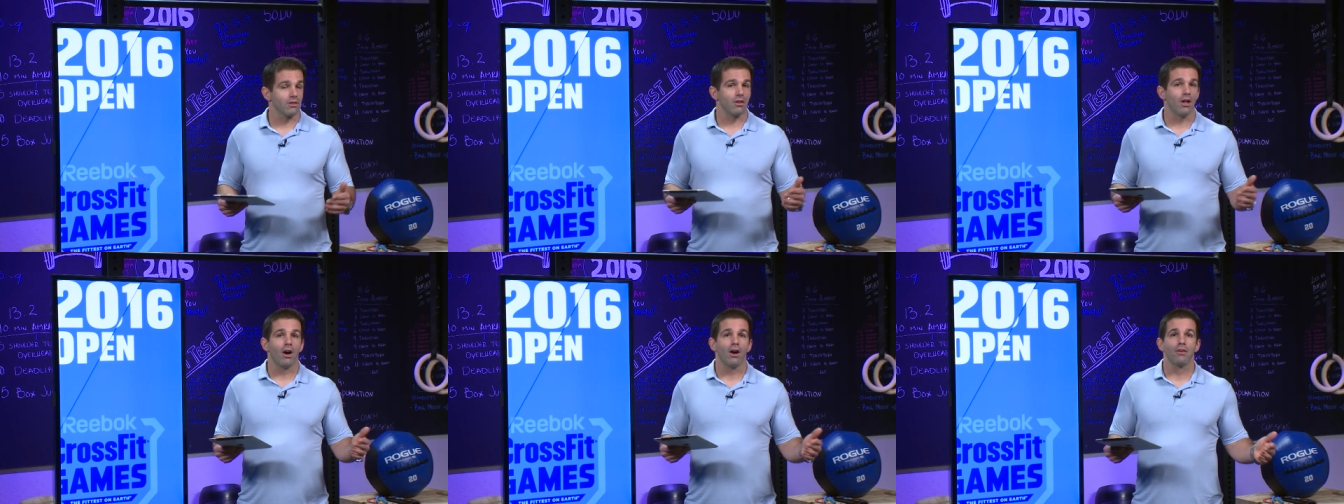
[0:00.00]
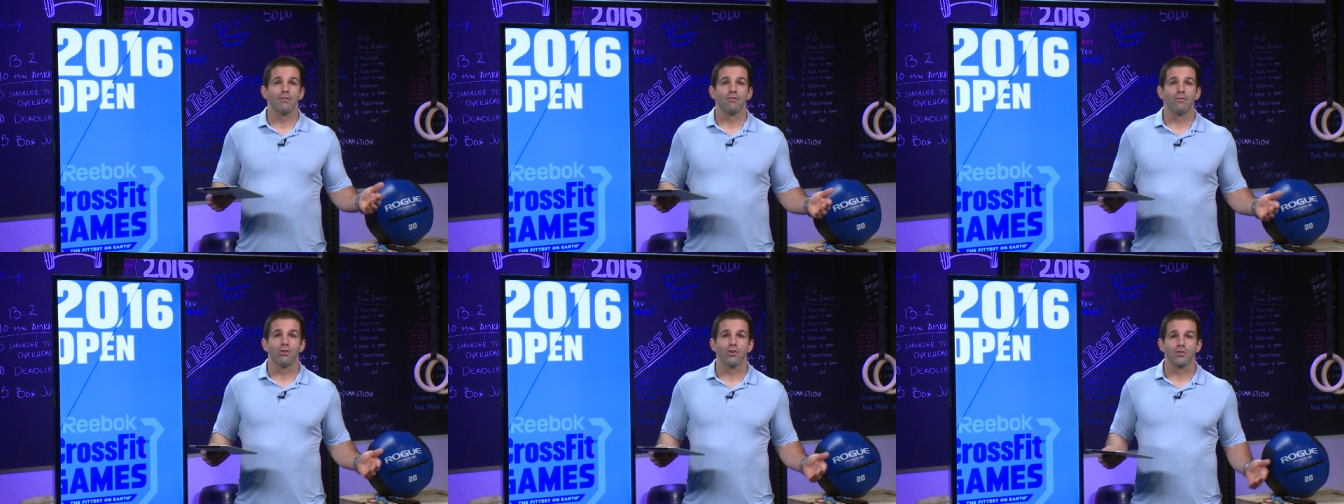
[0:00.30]

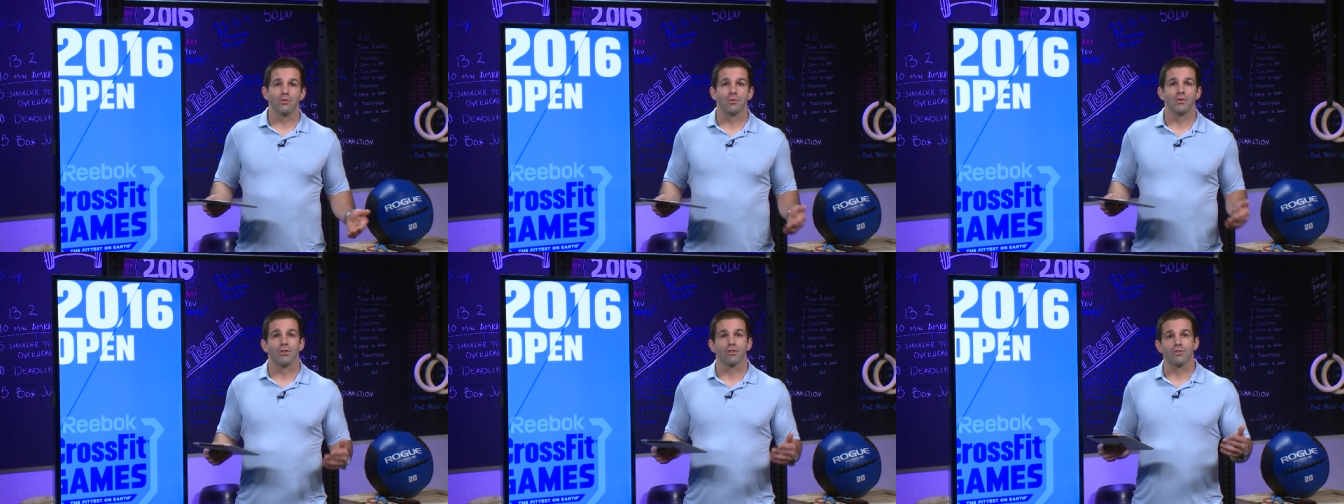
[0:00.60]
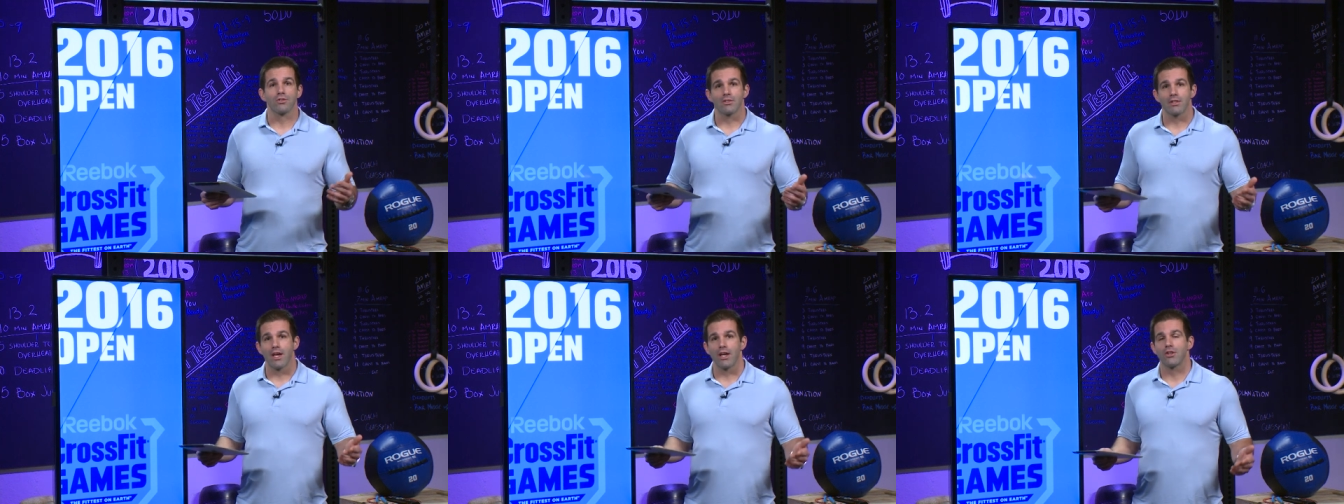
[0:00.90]
law enforcement,
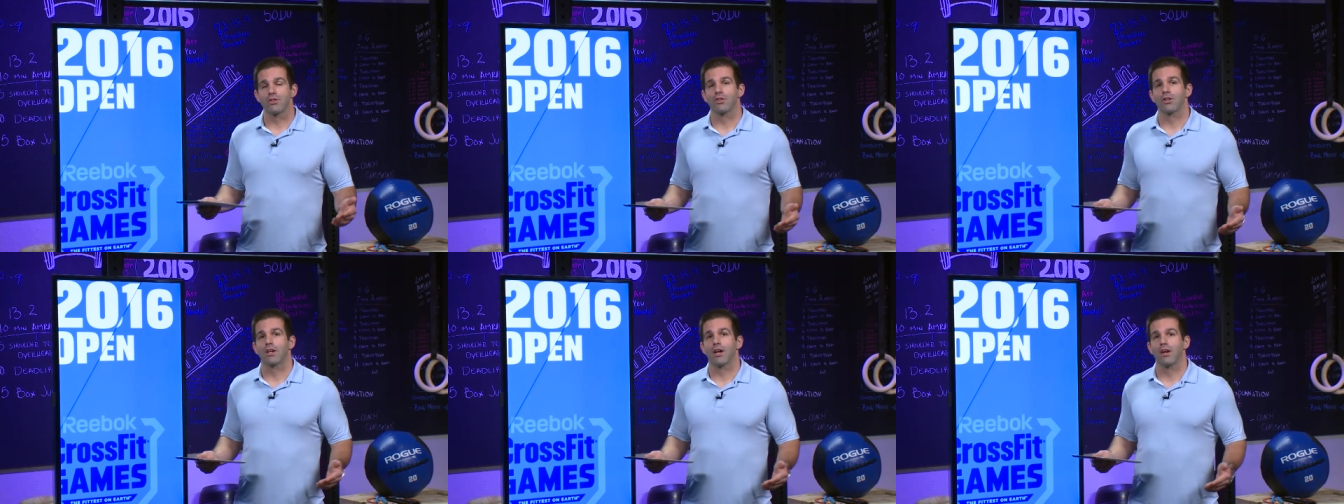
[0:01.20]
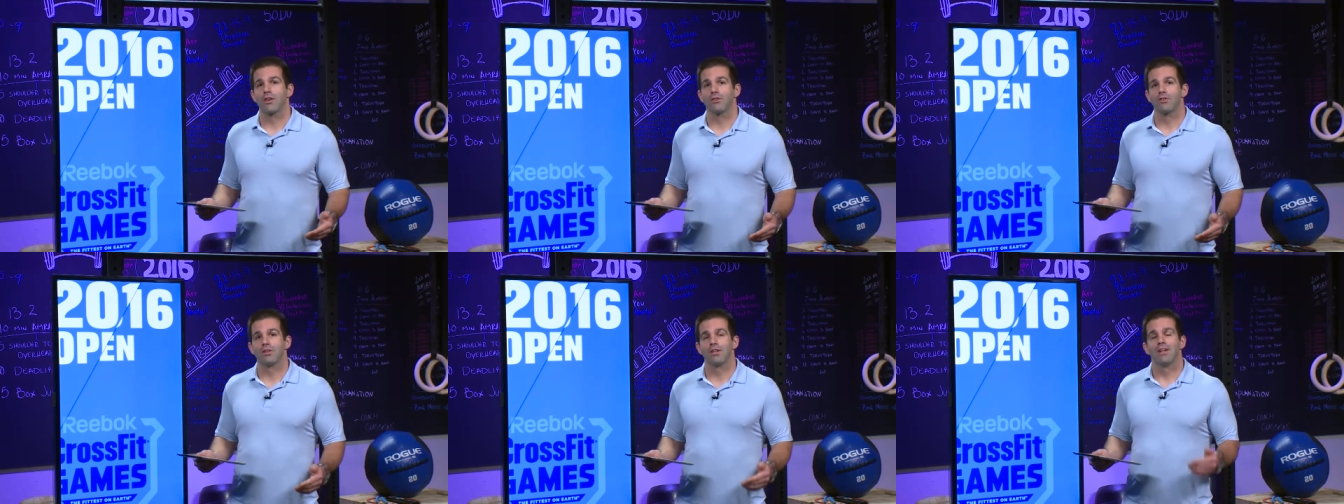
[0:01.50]
your state, your
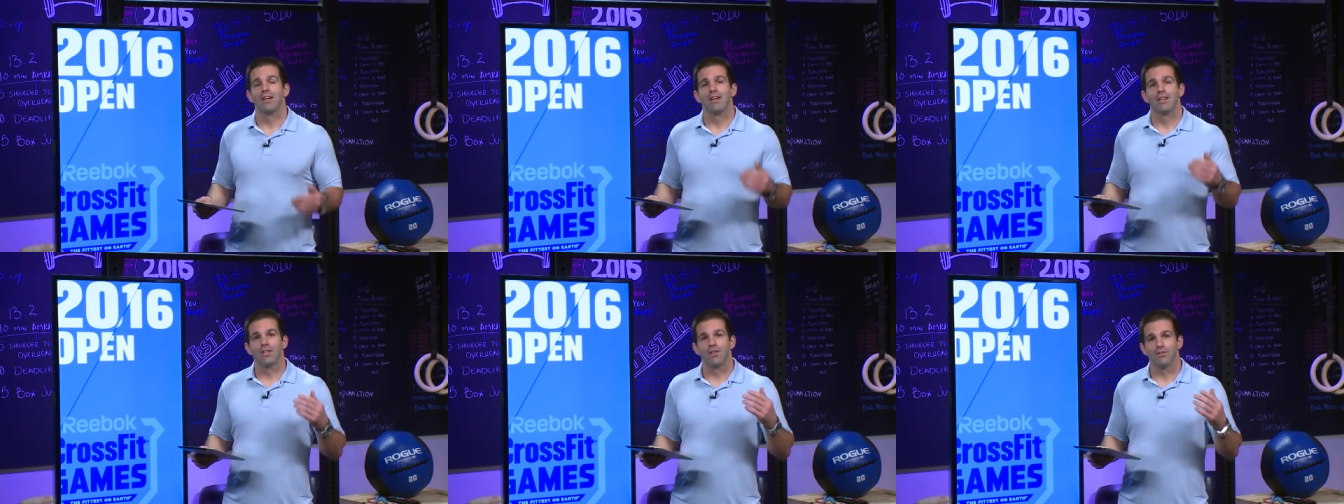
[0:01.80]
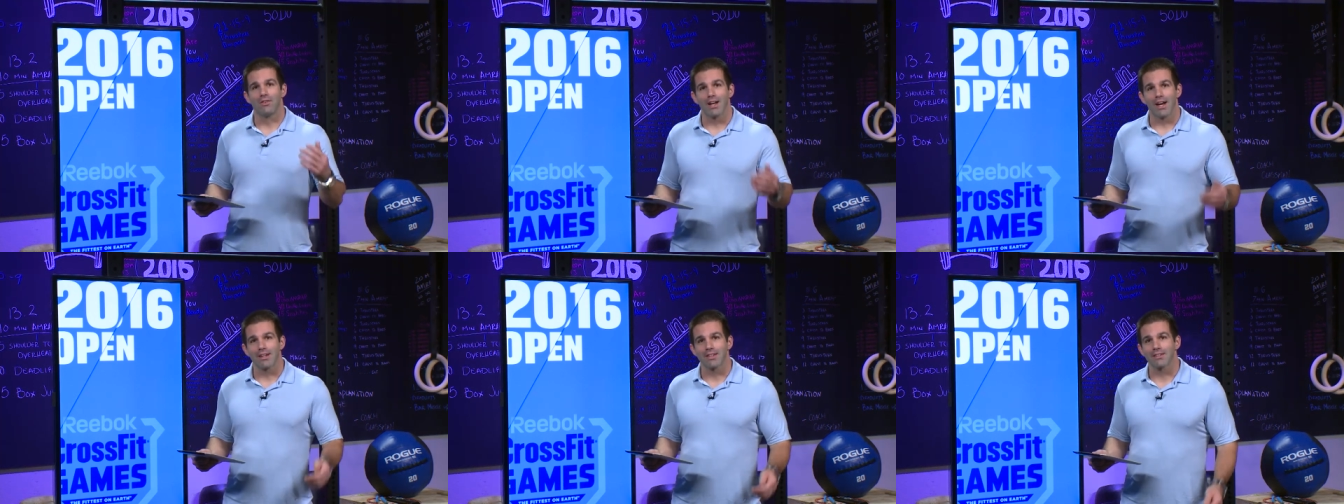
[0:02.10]
country,
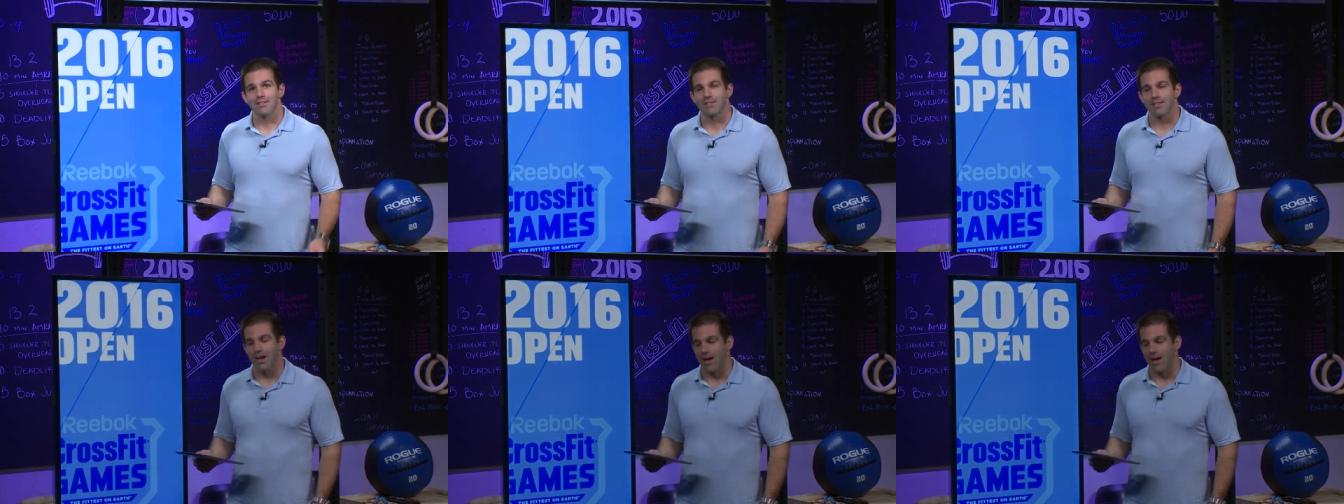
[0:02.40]
you've got to